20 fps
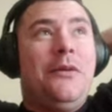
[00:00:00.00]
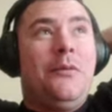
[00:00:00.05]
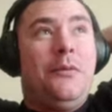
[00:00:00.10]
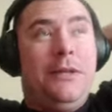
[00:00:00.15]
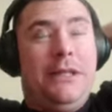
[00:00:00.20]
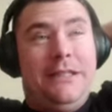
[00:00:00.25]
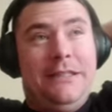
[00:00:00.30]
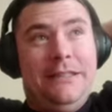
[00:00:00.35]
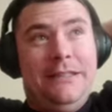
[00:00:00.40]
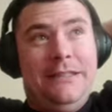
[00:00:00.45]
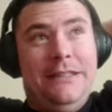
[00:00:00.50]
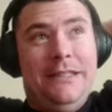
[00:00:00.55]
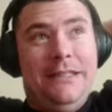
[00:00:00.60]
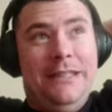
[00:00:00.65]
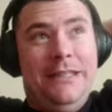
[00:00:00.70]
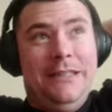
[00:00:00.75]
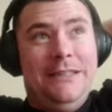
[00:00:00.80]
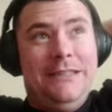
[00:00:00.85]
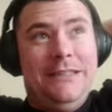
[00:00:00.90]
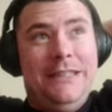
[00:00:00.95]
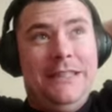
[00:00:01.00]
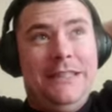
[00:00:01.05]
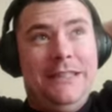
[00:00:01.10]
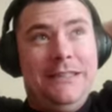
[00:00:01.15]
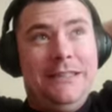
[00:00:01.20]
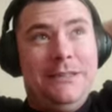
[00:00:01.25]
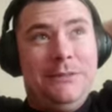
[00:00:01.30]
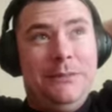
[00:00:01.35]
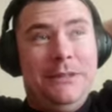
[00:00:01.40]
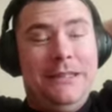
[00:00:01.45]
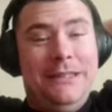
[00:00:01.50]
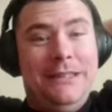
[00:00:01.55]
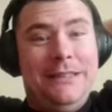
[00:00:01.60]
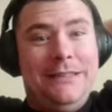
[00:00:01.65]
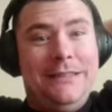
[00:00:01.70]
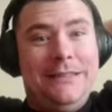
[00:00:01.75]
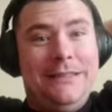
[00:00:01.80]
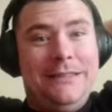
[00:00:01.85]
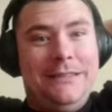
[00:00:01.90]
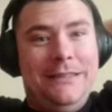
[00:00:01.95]
we could get legendaries,
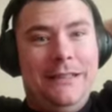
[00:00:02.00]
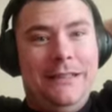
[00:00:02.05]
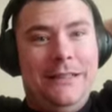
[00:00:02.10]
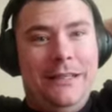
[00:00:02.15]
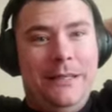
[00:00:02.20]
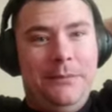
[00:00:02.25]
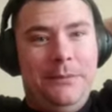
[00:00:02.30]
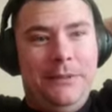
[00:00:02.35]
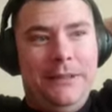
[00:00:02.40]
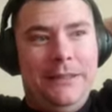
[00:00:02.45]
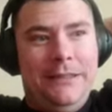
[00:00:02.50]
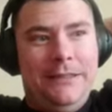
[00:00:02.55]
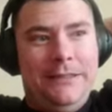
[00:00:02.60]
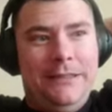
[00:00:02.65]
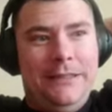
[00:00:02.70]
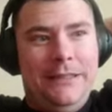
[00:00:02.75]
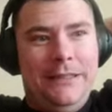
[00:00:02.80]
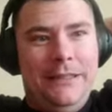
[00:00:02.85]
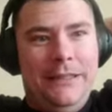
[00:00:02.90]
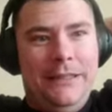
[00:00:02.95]
mythics, and epics.